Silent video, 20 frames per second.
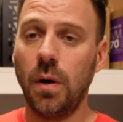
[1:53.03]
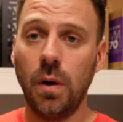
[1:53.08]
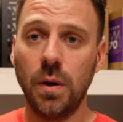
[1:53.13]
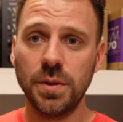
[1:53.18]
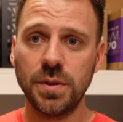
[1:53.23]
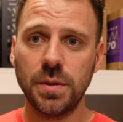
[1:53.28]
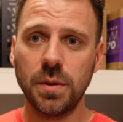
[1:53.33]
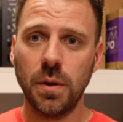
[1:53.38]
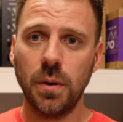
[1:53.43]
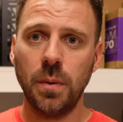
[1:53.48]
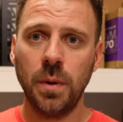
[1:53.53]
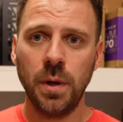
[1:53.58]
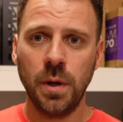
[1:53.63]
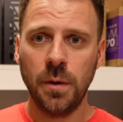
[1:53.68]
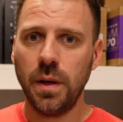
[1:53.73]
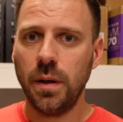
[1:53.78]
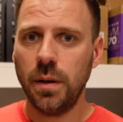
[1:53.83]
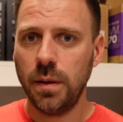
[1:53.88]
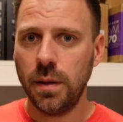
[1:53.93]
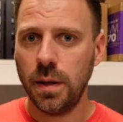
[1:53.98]
also
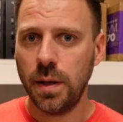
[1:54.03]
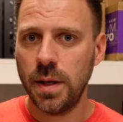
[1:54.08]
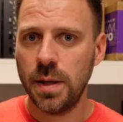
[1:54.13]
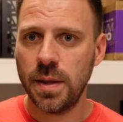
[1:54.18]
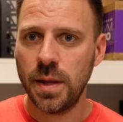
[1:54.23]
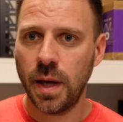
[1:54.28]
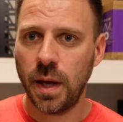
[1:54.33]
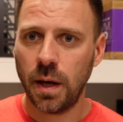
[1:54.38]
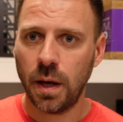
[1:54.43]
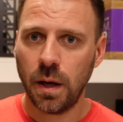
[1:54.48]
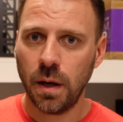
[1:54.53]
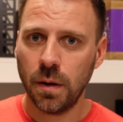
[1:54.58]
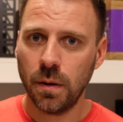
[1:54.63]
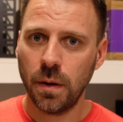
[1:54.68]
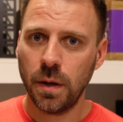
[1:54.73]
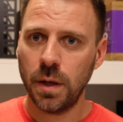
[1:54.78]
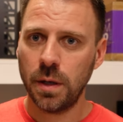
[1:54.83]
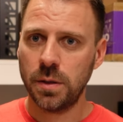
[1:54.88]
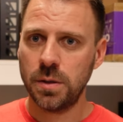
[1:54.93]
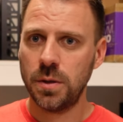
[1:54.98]
in that
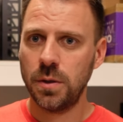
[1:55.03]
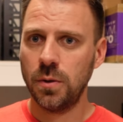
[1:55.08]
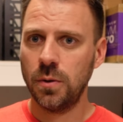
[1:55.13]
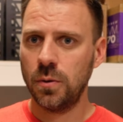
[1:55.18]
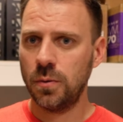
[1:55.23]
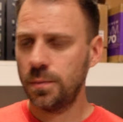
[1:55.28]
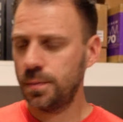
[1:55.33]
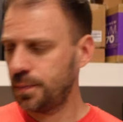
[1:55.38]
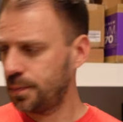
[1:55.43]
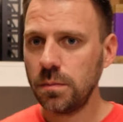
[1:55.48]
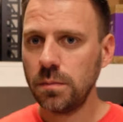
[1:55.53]
area too.